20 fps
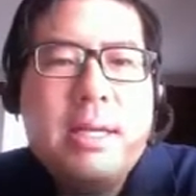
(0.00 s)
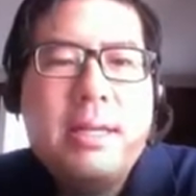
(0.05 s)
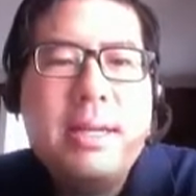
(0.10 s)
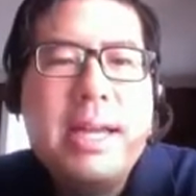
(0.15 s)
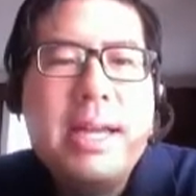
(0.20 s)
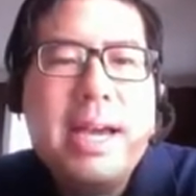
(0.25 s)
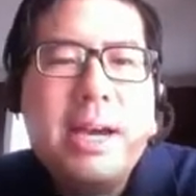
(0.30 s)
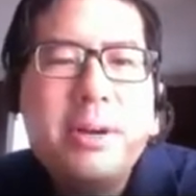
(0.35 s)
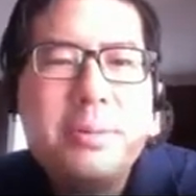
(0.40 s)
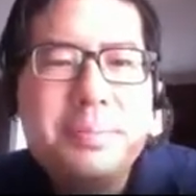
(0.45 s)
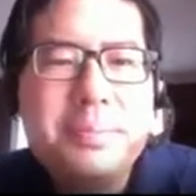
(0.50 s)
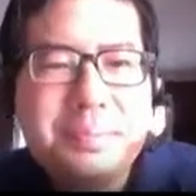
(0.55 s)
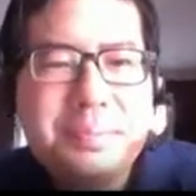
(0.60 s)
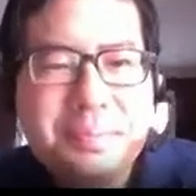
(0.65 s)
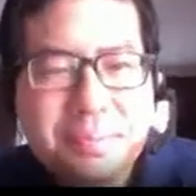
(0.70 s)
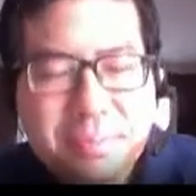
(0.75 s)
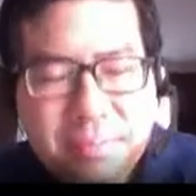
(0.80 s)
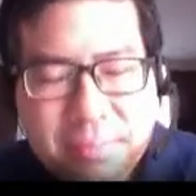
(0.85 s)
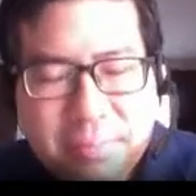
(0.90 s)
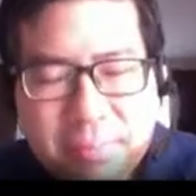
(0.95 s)
Now,
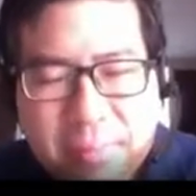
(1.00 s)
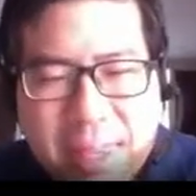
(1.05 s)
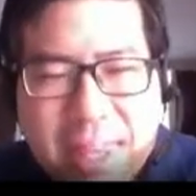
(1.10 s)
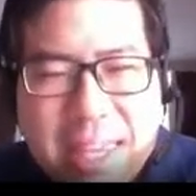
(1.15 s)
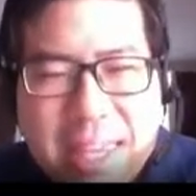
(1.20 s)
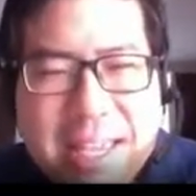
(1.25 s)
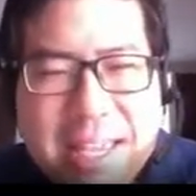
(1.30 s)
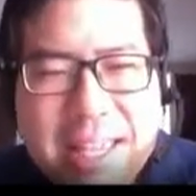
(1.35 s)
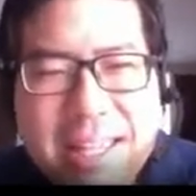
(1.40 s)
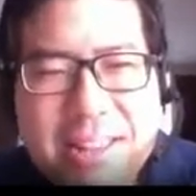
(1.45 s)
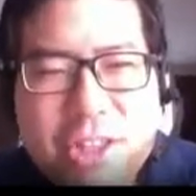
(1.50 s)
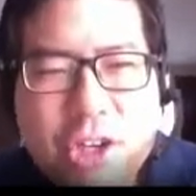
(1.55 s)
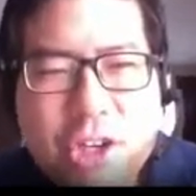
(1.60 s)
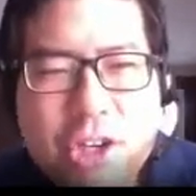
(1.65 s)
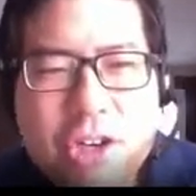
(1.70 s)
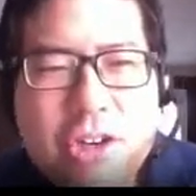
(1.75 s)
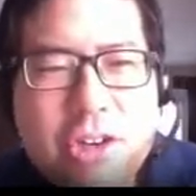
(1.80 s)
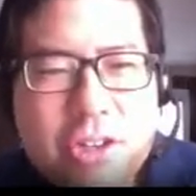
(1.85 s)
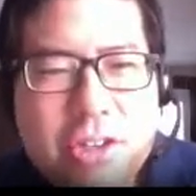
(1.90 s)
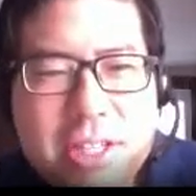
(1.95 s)
the
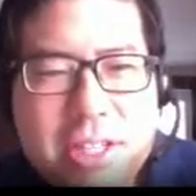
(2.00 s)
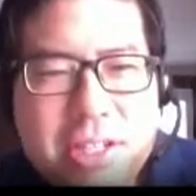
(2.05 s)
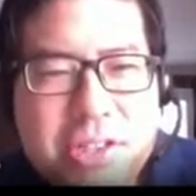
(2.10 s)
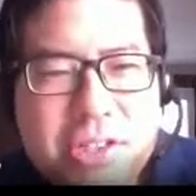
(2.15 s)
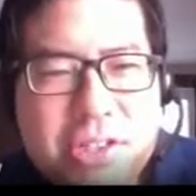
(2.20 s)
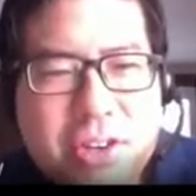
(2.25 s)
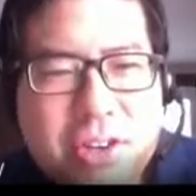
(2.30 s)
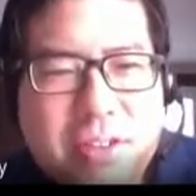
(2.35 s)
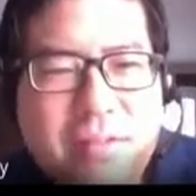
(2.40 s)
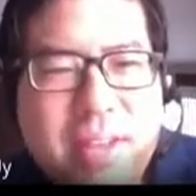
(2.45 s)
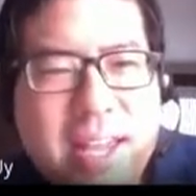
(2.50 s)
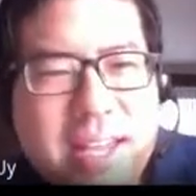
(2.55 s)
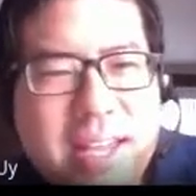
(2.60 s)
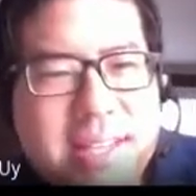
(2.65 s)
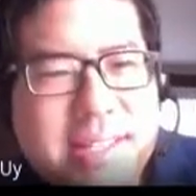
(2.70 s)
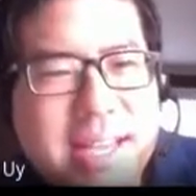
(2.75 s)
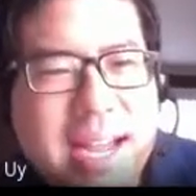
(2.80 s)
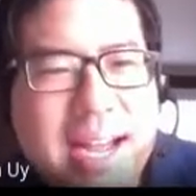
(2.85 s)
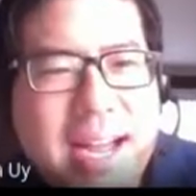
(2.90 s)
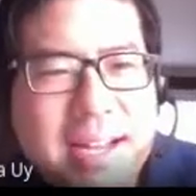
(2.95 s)
early
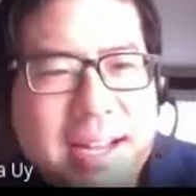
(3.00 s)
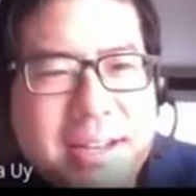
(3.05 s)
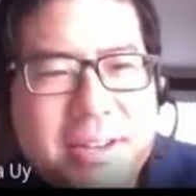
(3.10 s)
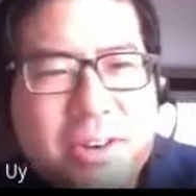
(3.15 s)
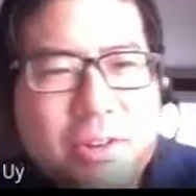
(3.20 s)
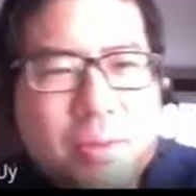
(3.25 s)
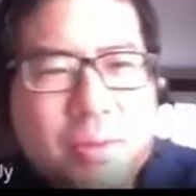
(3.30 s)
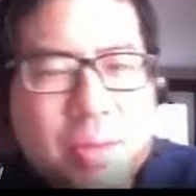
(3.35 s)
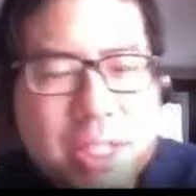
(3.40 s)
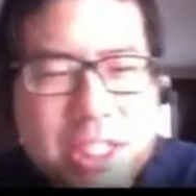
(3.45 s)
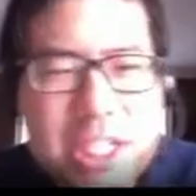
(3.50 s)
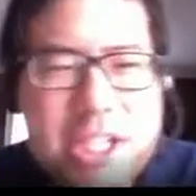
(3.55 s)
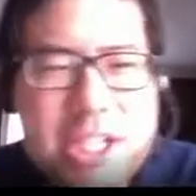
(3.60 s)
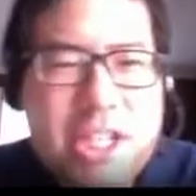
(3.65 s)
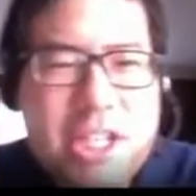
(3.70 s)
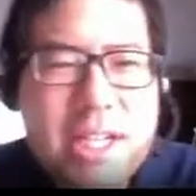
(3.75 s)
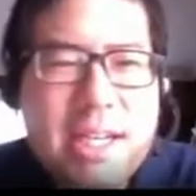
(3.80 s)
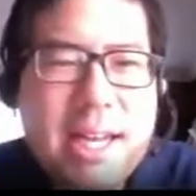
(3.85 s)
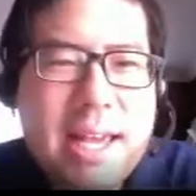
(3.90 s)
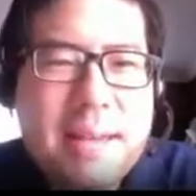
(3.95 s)
surveys on
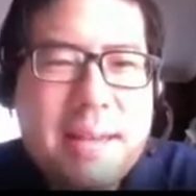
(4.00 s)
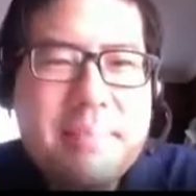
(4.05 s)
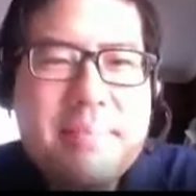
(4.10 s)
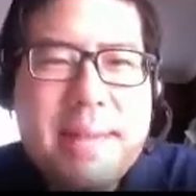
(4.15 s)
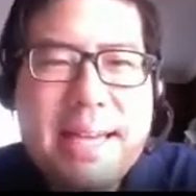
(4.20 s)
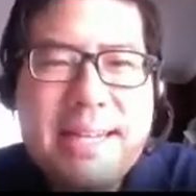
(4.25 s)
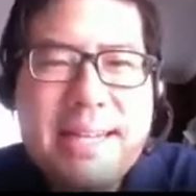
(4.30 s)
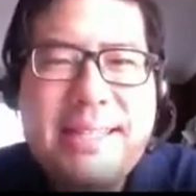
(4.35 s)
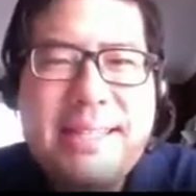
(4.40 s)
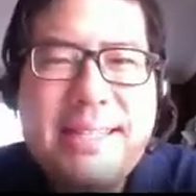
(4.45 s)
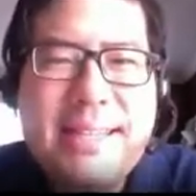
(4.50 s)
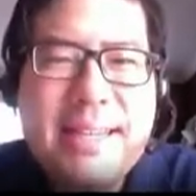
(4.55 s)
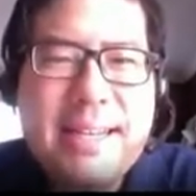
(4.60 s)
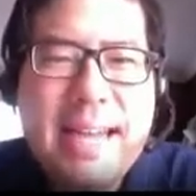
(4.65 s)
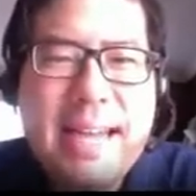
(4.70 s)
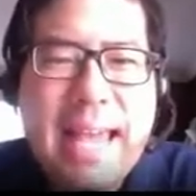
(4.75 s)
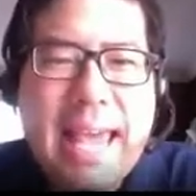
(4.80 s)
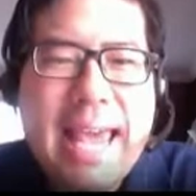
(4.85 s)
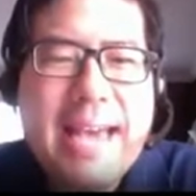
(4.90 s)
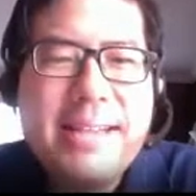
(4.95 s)
religion and
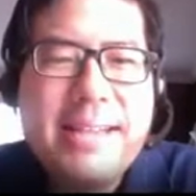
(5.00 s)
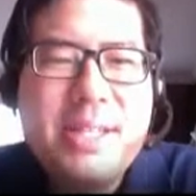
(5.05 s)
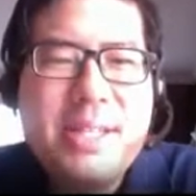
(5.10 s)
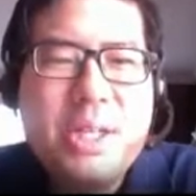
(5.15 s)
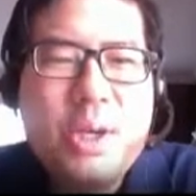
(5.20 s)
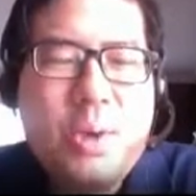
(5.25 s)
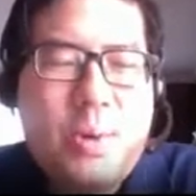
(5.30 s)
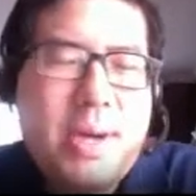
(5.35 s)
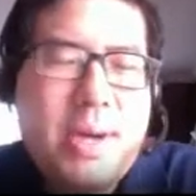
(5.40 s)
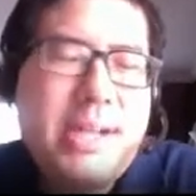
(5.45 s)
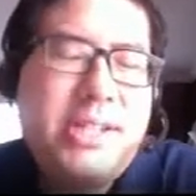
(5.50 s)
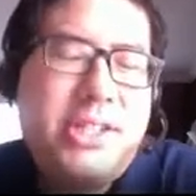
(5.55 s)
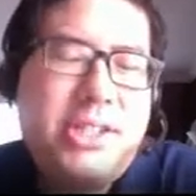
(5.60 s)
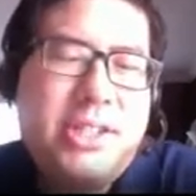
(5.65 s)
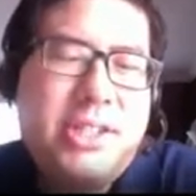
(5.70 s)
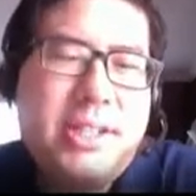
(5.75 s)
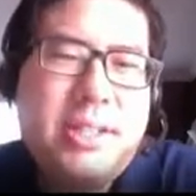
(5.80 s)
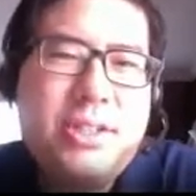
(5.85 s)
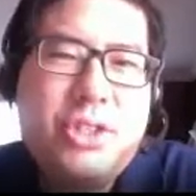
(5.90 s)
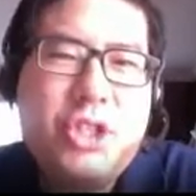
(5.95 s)
medicine asked the
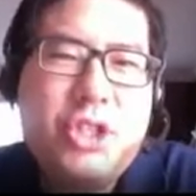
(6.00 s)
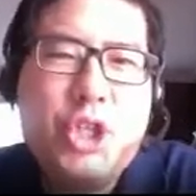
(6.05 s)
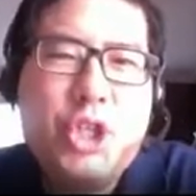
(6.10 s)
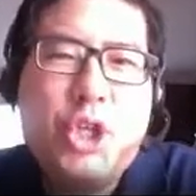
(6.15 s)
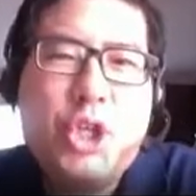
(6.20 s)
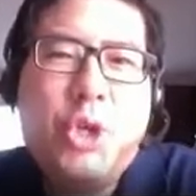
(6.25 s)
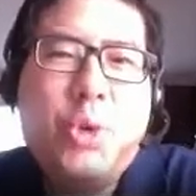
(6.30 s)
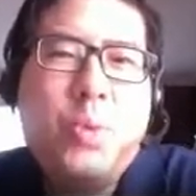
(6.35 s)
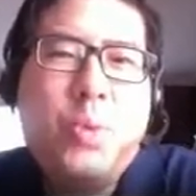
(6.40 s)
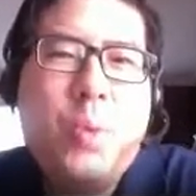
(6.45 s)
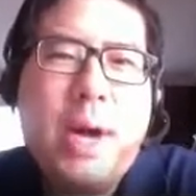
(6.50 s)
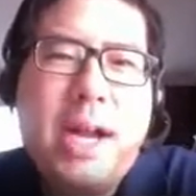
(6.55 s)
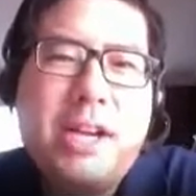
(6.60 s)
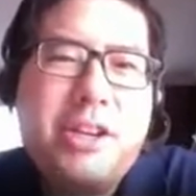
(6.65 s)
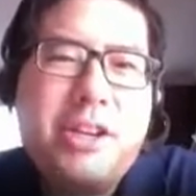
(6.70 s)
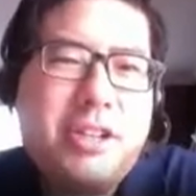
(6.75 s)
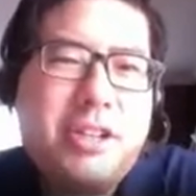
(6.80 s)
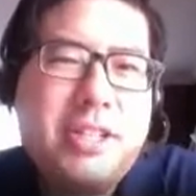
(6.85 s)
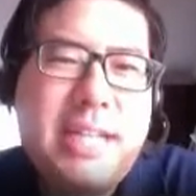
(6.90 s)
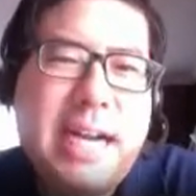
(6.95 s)
question, do you
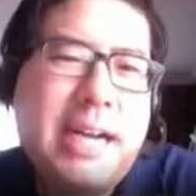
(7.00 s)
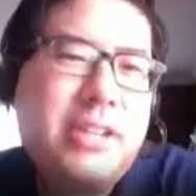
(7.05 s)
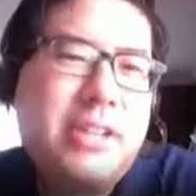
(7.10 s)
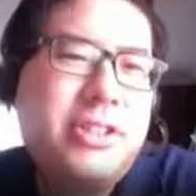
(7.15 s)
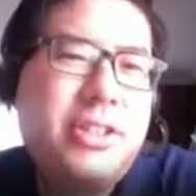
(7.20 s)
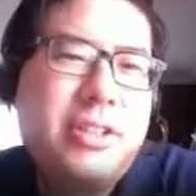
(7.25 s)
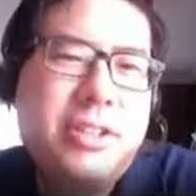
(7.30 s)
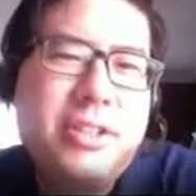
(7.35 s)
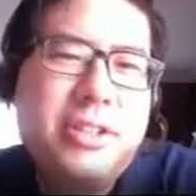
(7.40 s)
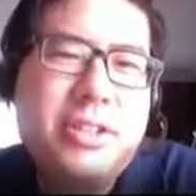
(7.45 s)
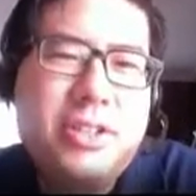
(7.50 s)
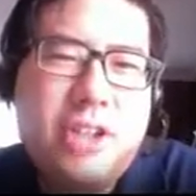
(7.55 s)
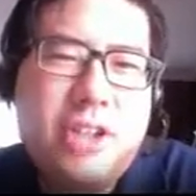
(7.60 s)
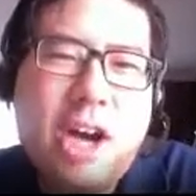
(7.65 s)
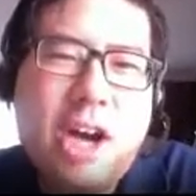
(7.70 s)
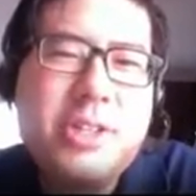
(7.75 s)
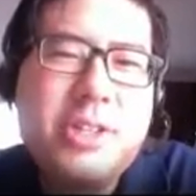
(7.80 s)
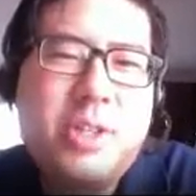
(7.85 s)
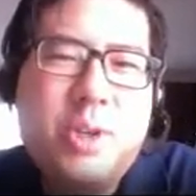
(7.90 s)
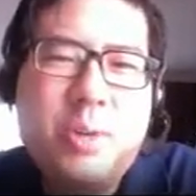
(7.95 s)
want your doctor to
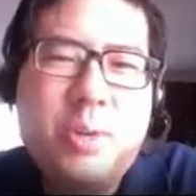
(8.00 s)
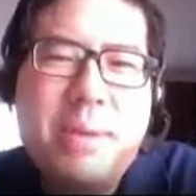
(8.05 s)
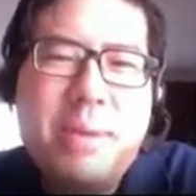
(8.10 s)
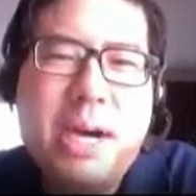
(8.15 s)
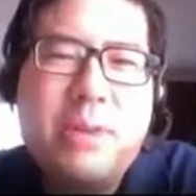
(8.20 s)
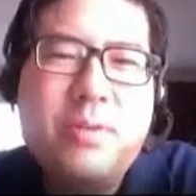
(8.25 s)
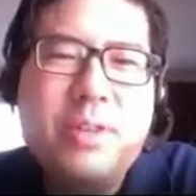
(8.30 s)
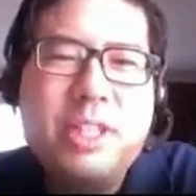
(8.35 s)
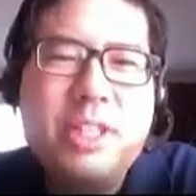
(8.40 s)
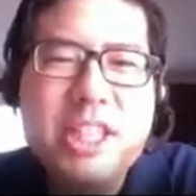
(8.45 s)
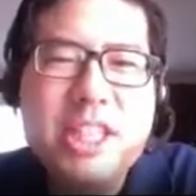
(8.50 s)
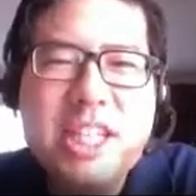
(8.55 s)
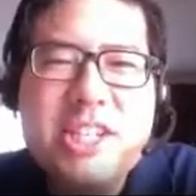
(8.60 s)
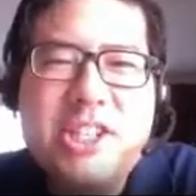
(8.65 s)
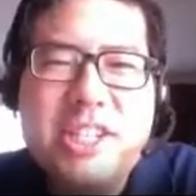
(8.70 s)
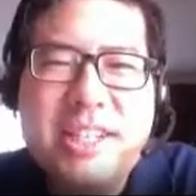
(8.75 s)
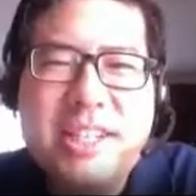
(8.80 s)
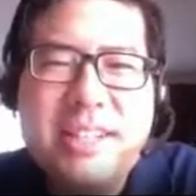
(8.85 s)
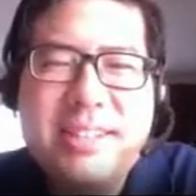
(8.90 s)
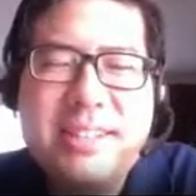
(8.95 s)
talk to you about
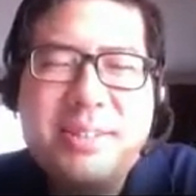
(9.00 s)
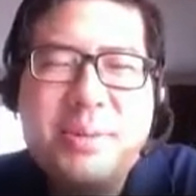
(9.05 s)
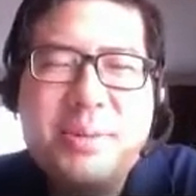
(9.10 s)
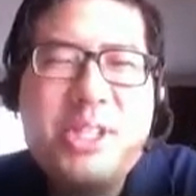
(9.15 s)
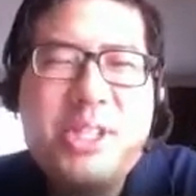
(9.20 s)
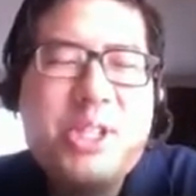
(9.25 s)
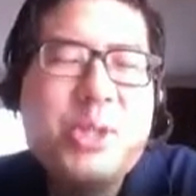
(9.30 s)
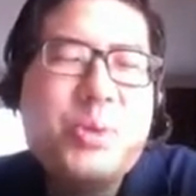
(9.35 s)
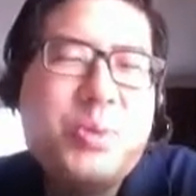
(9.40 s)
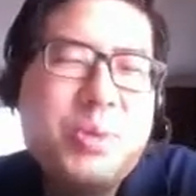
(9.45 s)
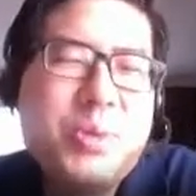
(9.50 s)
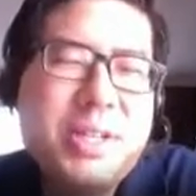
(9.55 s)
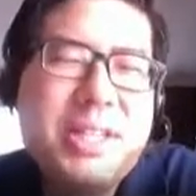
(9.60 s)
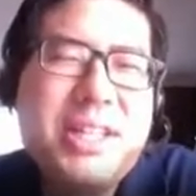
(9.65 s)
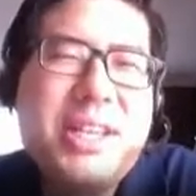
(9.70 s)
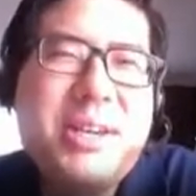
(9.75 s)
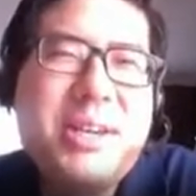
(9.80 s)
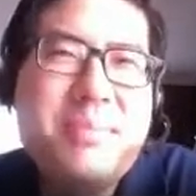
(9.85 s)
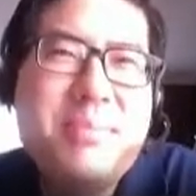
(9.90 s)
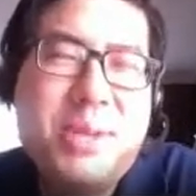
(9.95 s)
religion? Which is
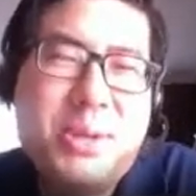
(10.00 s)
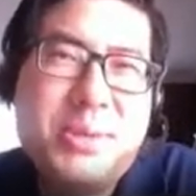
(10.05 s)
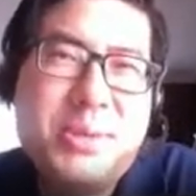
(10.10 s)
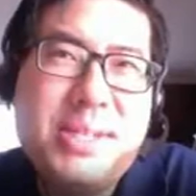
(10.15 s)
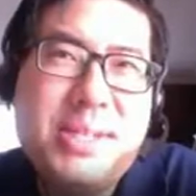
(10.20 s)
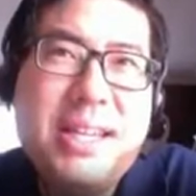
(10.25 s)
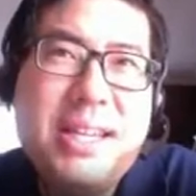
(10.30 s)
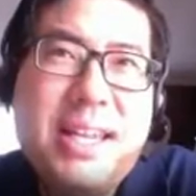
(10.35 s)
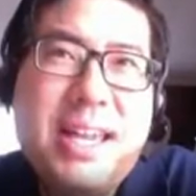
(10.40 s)
really amusing.